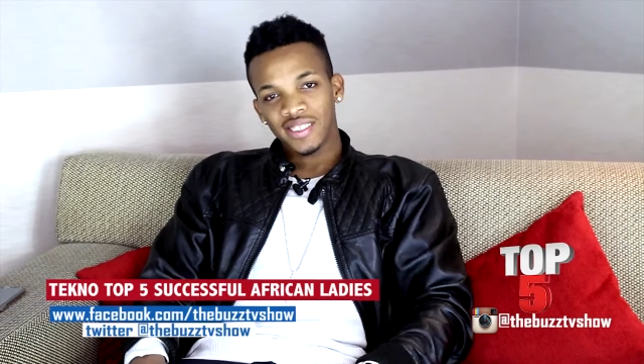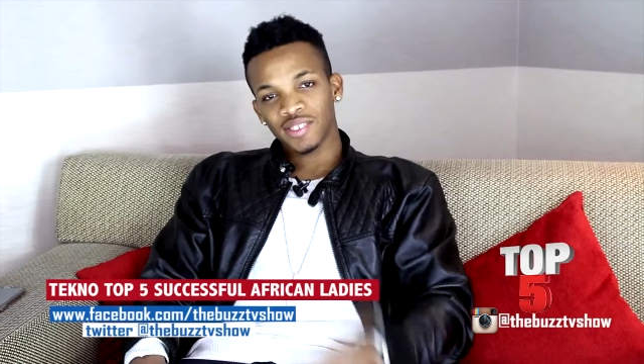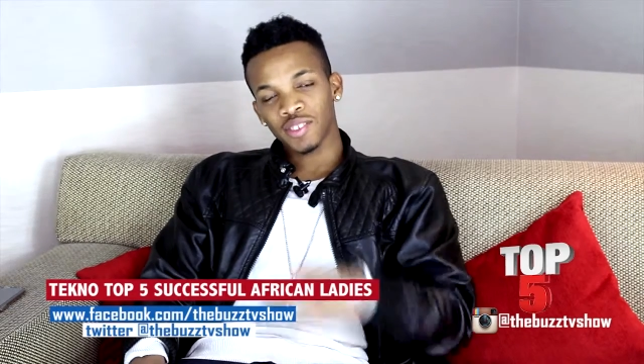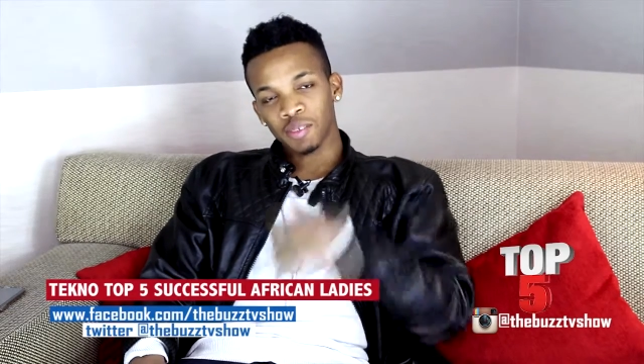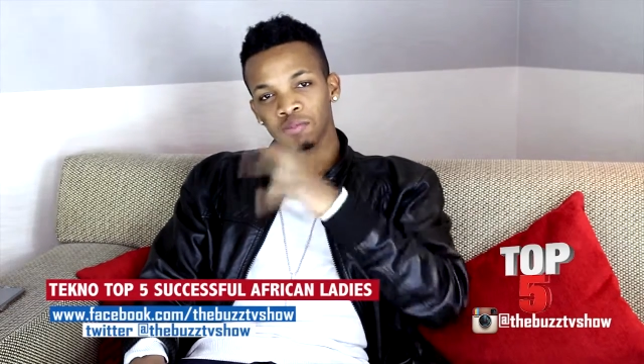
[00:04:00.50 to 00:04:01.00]

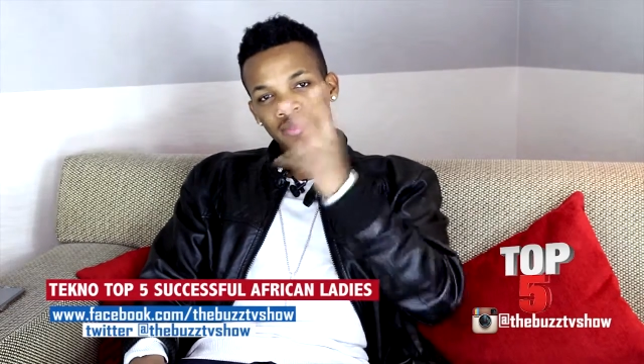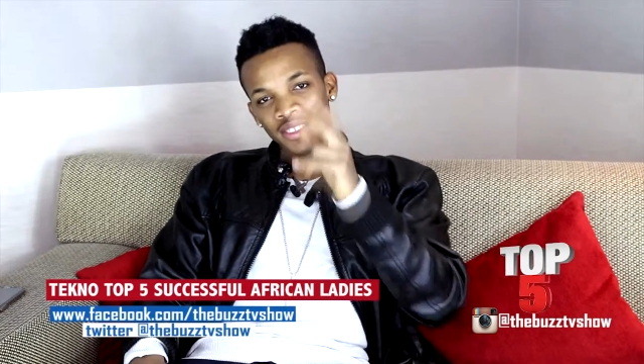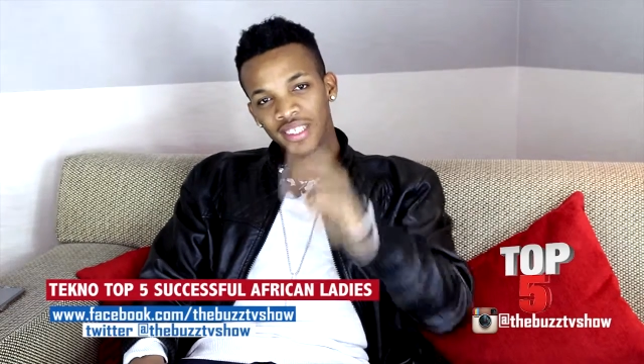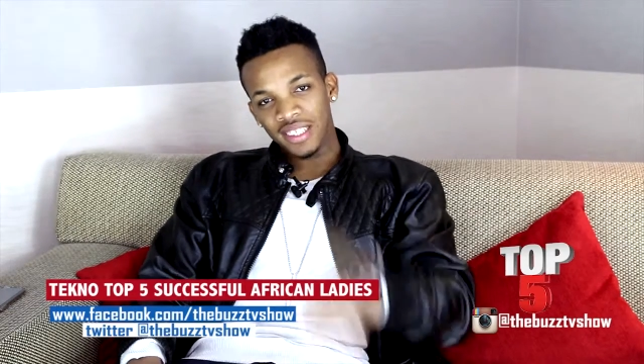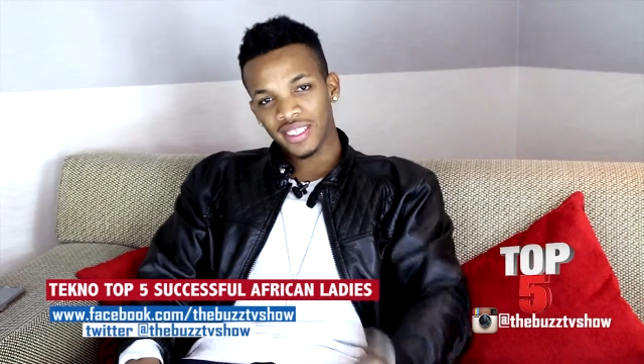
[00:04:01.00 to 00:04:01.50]
from,
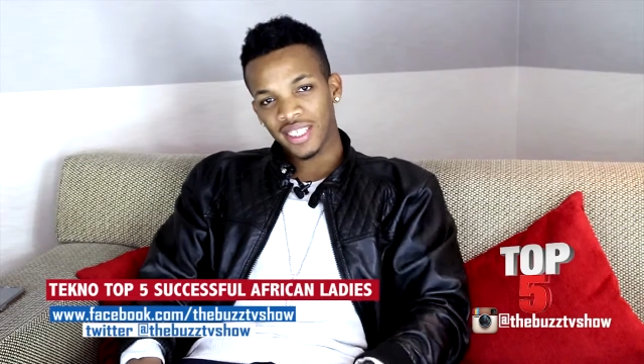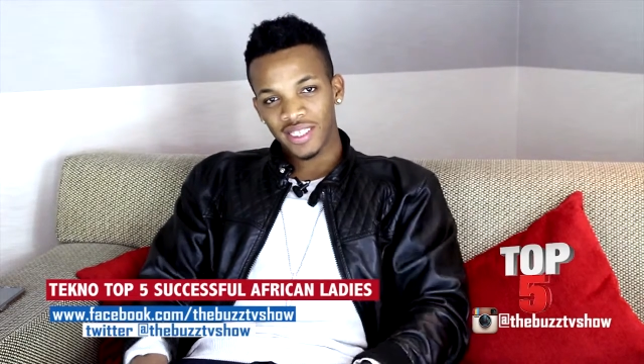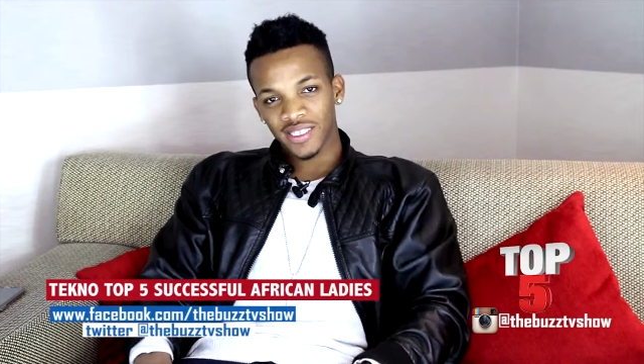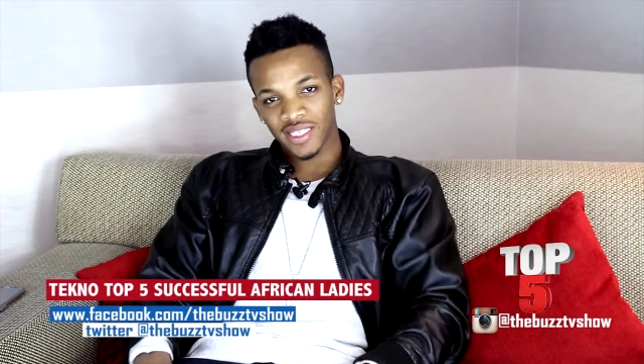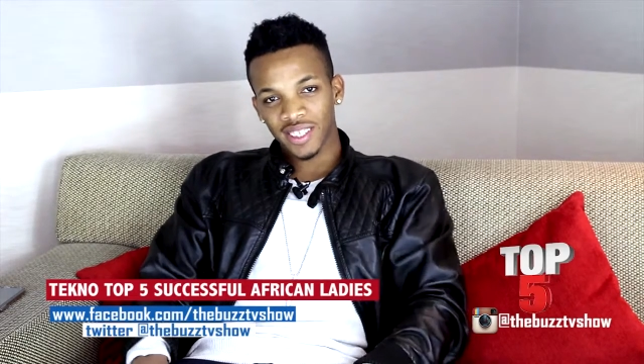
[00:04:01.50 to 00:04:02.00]
you
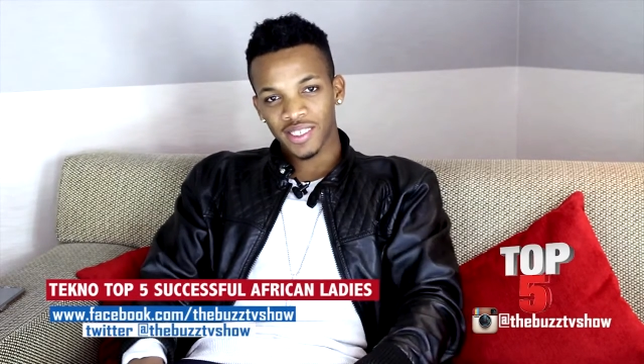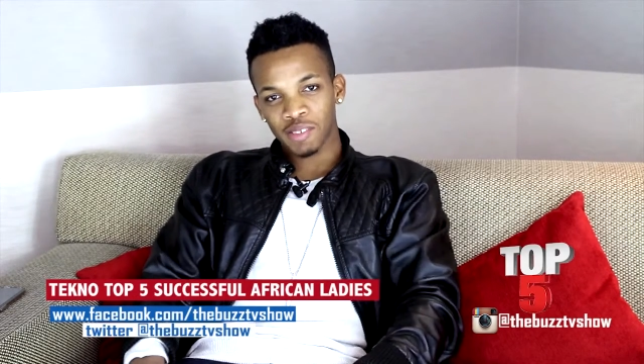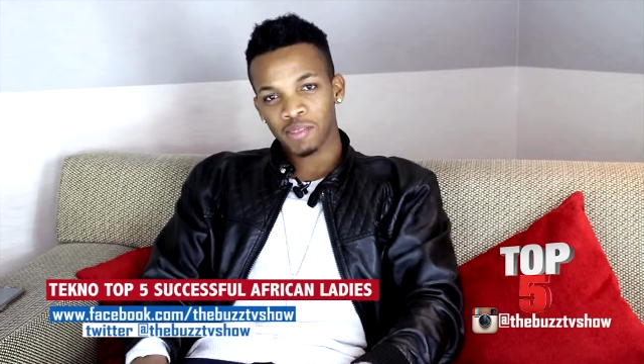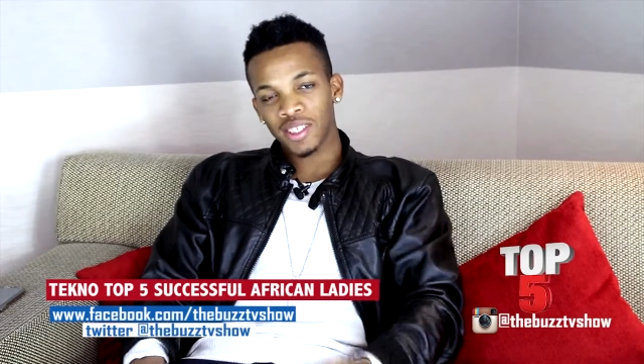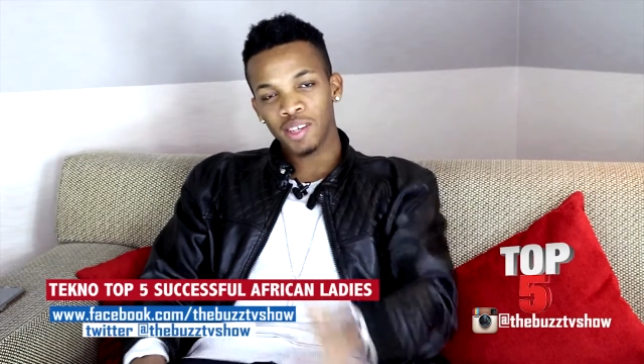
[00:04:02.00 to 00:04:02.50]
understand, what I
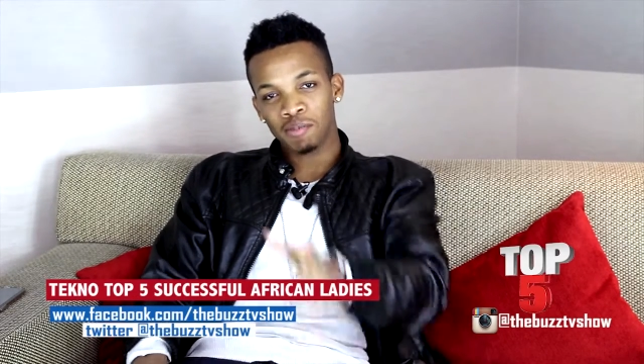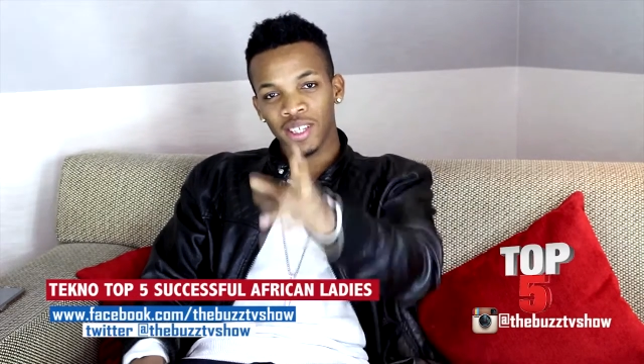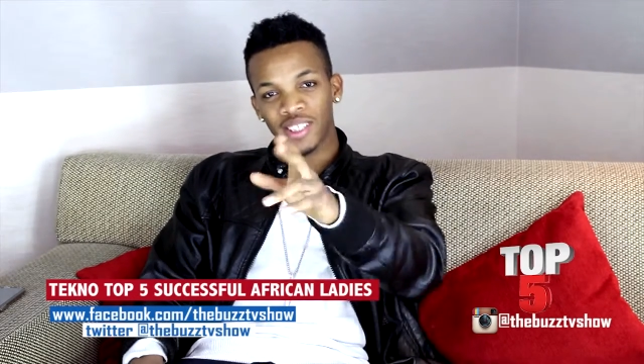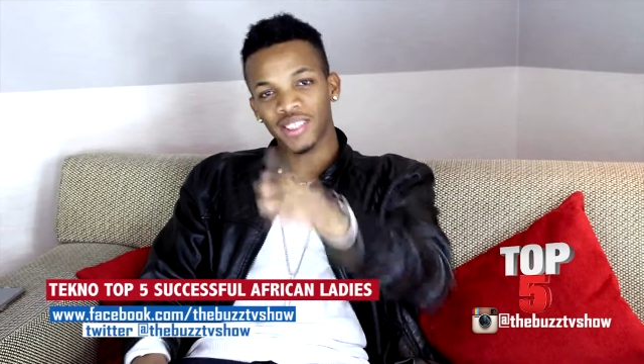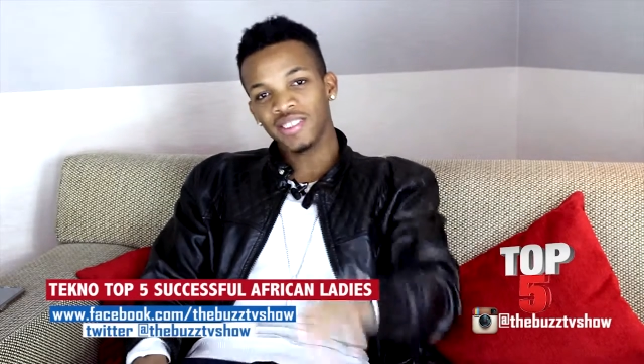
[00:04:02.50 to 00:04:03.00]
go. May the Lord
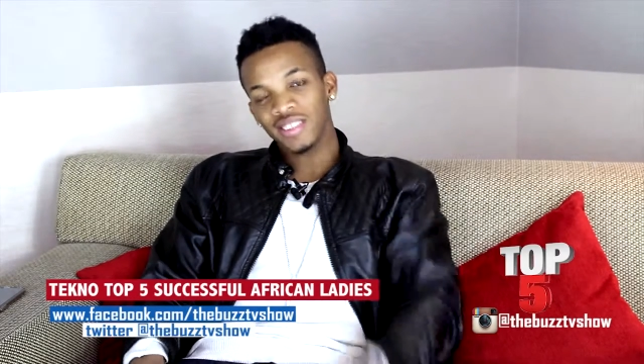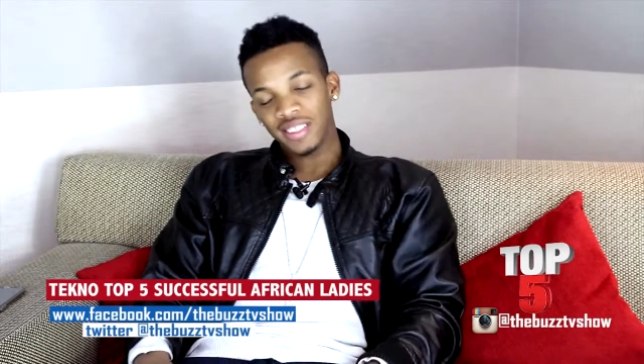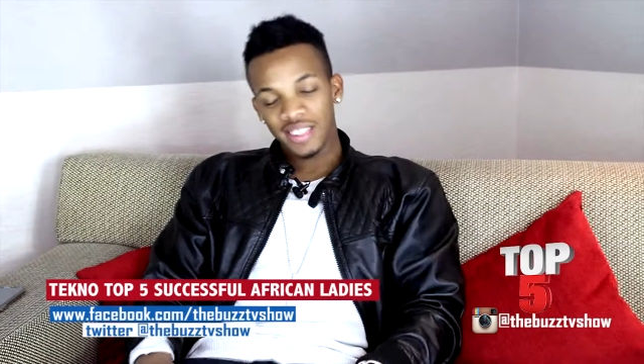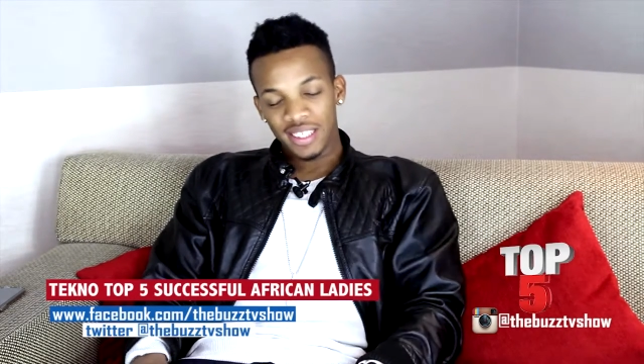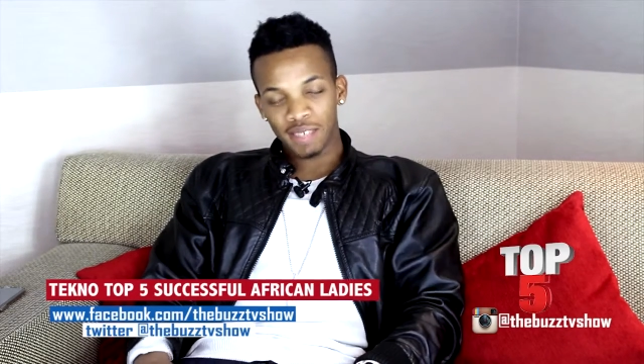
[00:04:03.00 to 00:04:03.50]
bless you
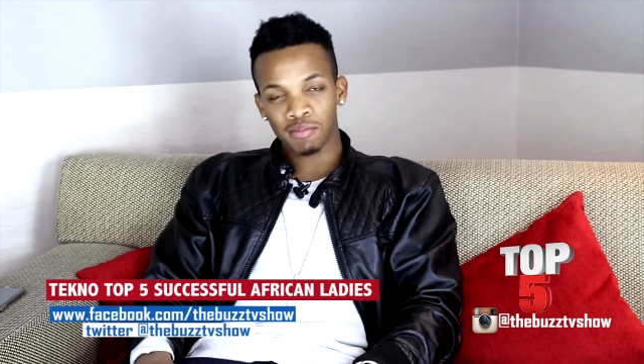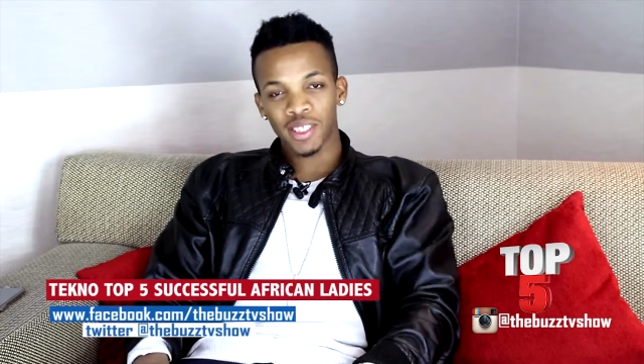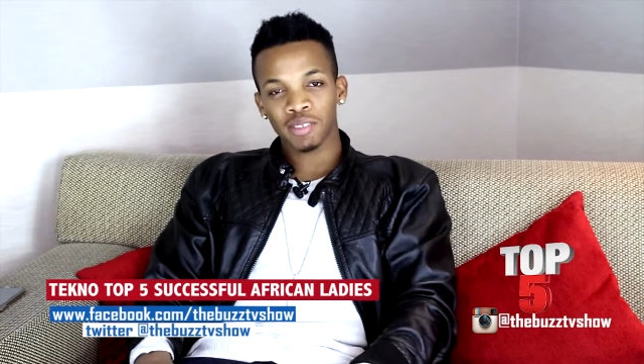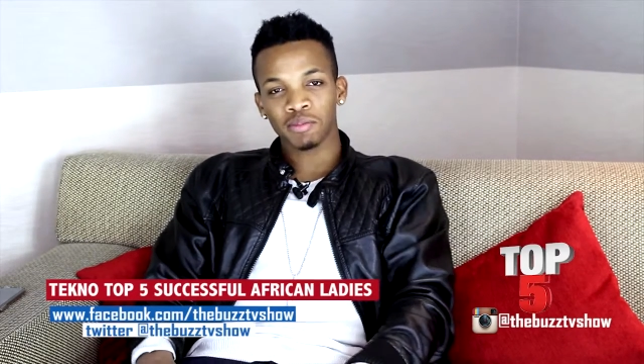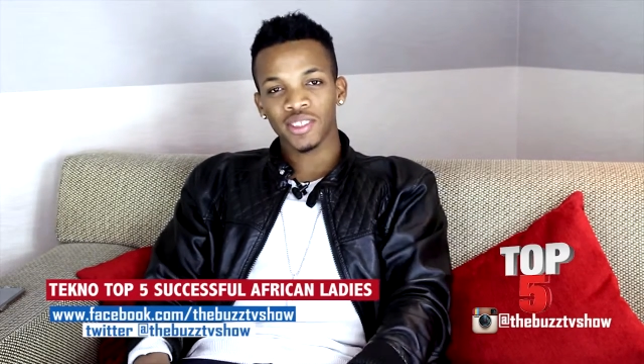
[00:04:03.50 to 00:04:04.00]
and
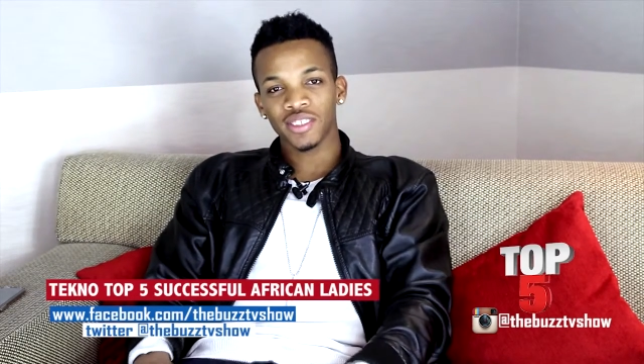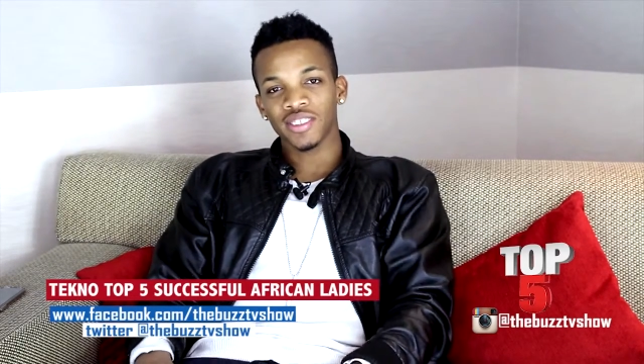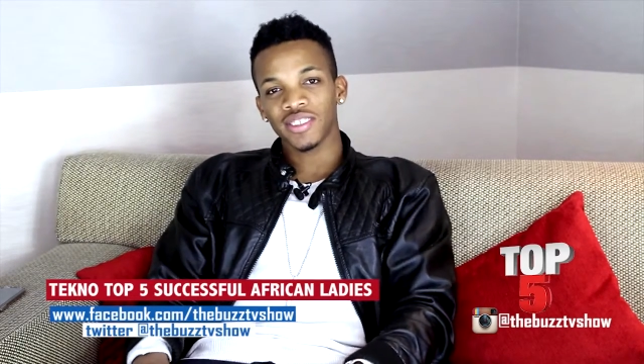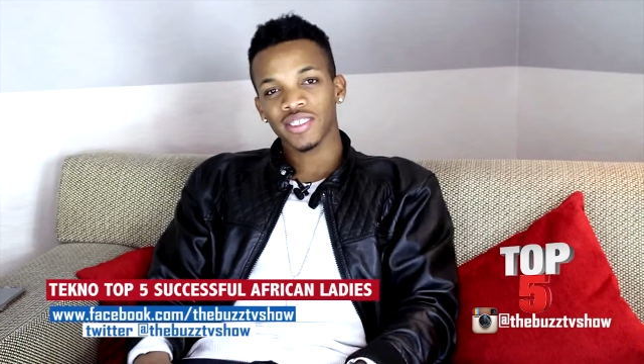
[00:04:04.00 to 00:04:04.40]
bless me too.